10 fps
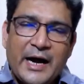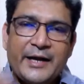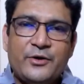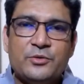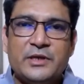
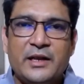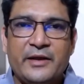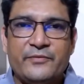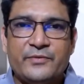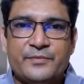i took the
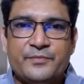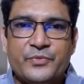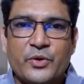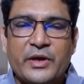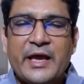lift
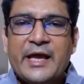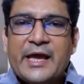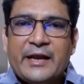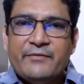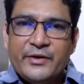okay
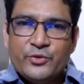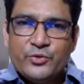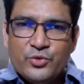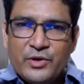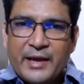and when you
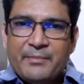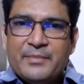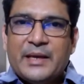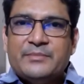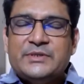do
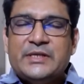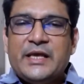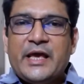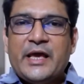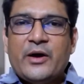M-
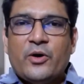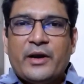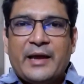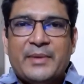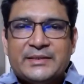mca or
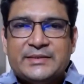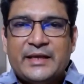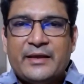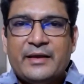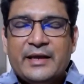msc